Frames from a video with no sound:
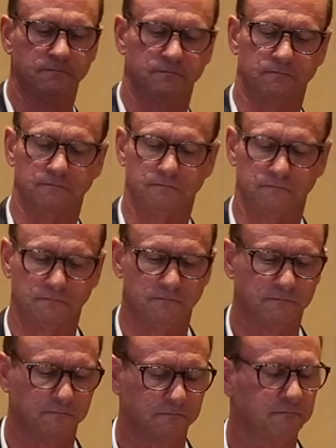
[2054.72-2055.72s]

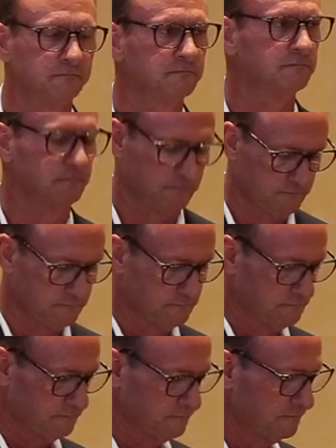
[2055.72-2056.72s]

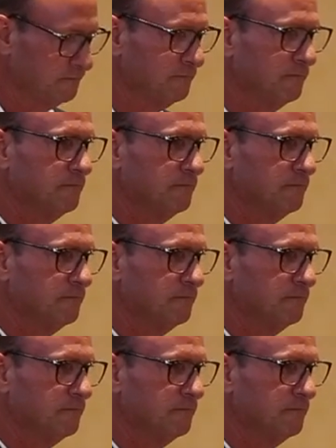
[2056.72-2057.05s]
(no one is talking)